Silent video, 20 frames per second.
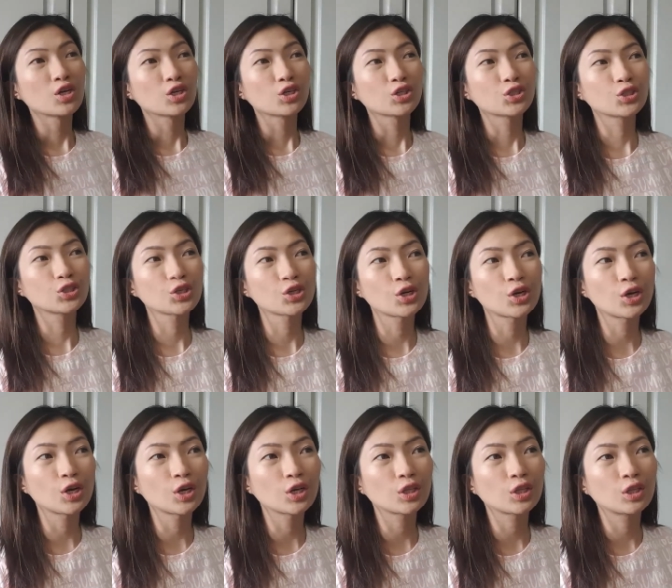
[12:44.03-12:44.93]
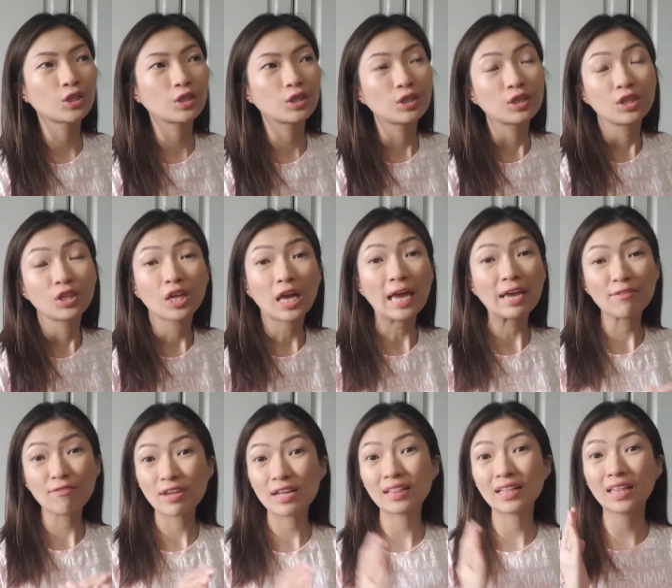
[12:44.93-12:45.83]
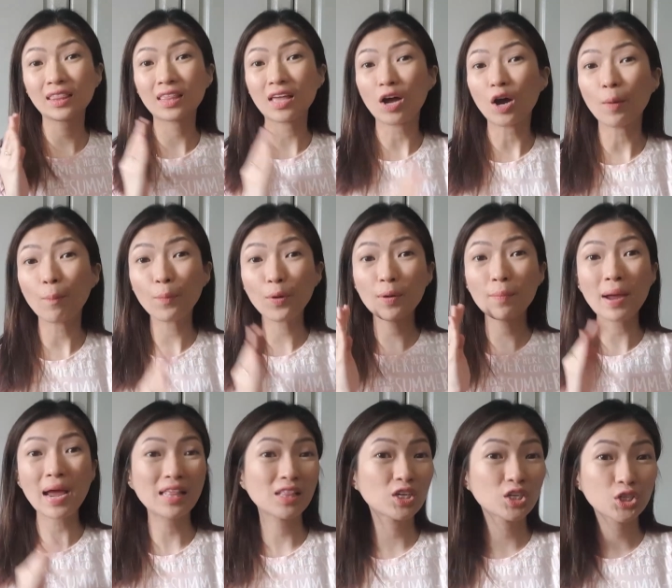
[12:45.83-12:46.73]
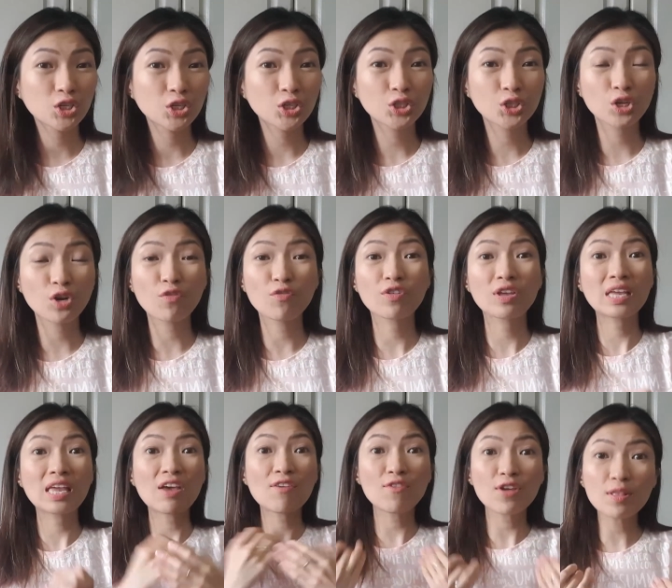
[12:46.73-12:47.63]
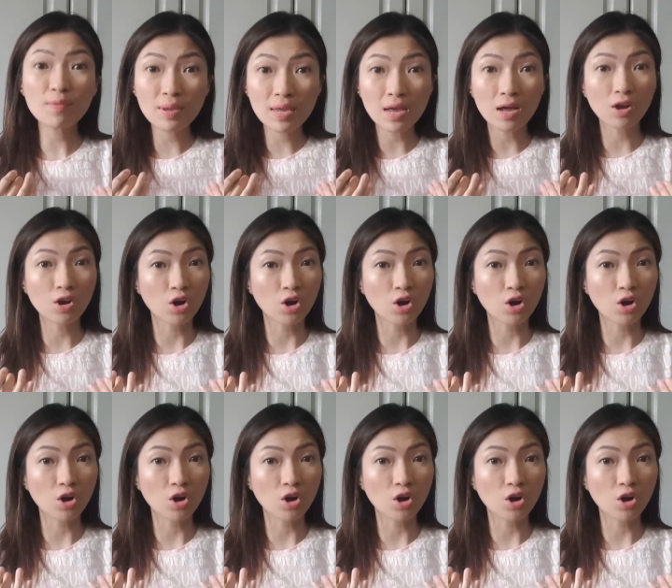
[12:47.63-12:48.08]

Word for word: should, I feel that the upper manager should have given me a